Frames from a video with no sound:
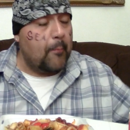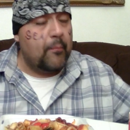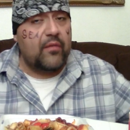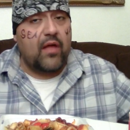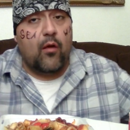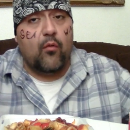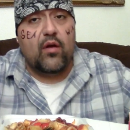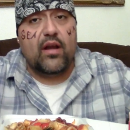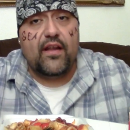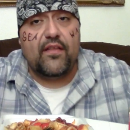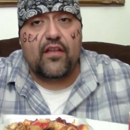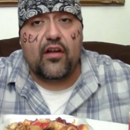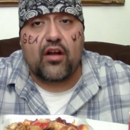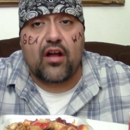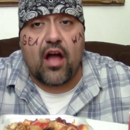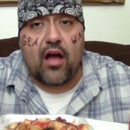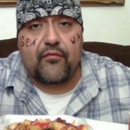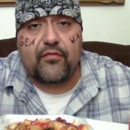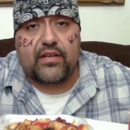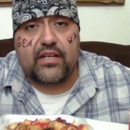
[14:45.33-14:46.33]
I went in there
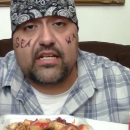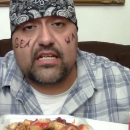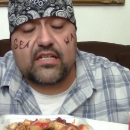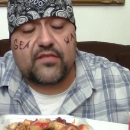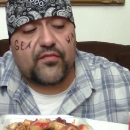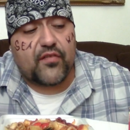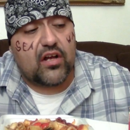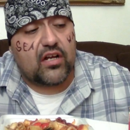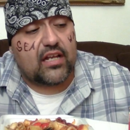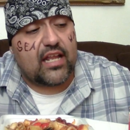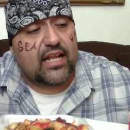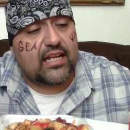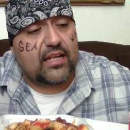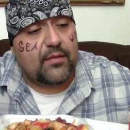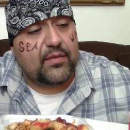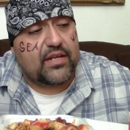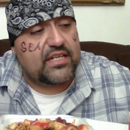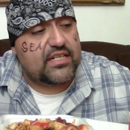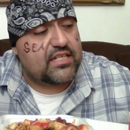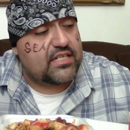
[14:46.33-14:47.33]
confident as fuck. Like, let
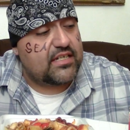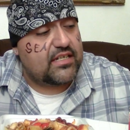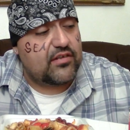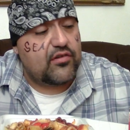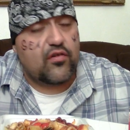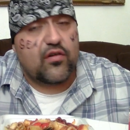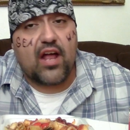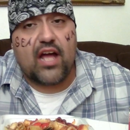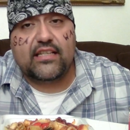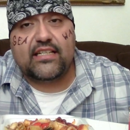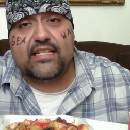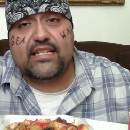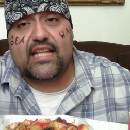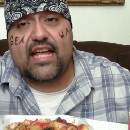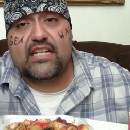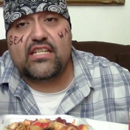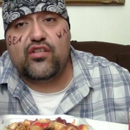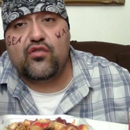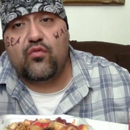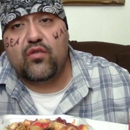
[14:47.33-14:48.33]
me just, you know, knock these
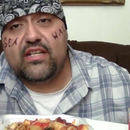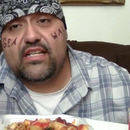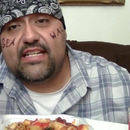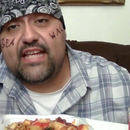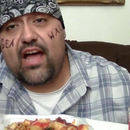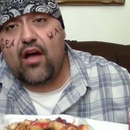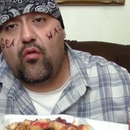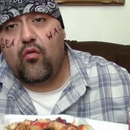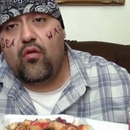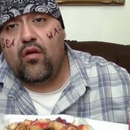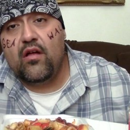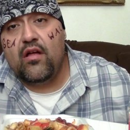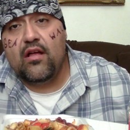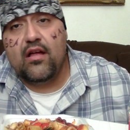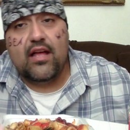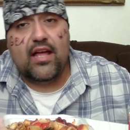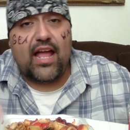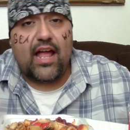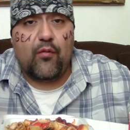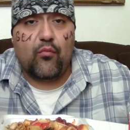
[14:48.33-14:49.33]
last two ones out
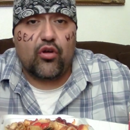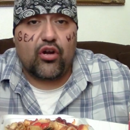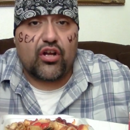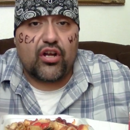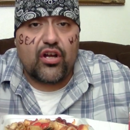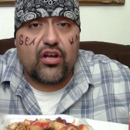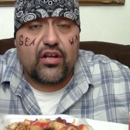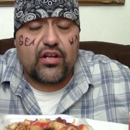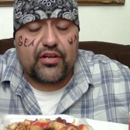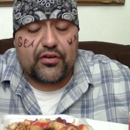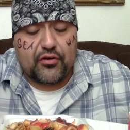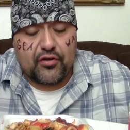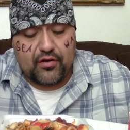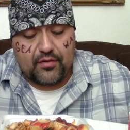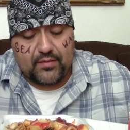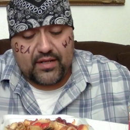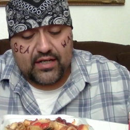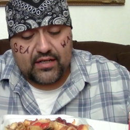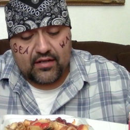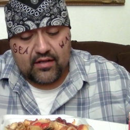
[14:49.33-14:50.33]
and we're good, you know what I
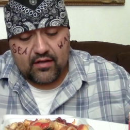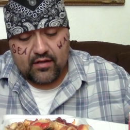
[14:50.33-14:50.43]
mean?